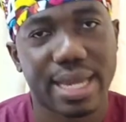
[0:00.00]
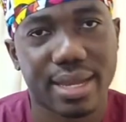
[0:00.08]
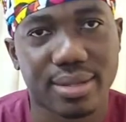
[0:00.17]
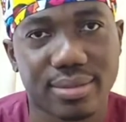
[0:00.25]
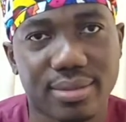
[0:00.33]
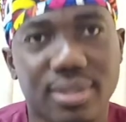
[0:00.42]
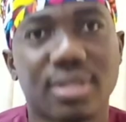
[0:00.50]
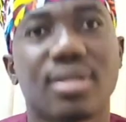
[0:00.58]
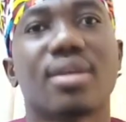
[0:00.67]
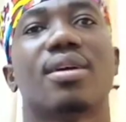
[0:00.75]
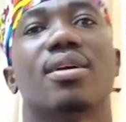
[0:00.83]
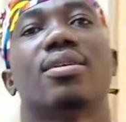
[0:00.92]
day.
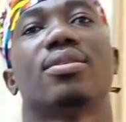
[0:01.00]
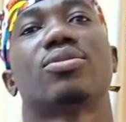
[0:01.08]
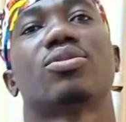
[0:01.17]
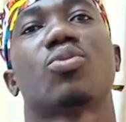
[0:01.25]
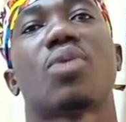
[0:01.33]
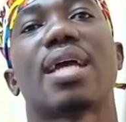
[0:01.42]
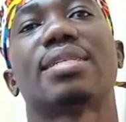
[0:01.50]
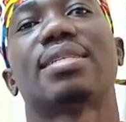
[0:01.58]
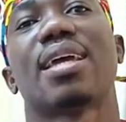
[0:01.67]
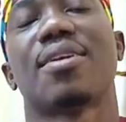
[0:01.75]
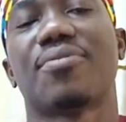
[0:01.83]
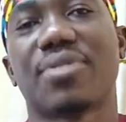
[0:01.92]

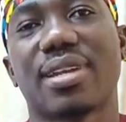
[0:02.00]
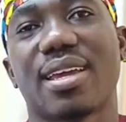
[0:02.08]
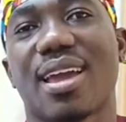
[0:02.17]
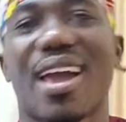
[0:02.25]
Twice every day.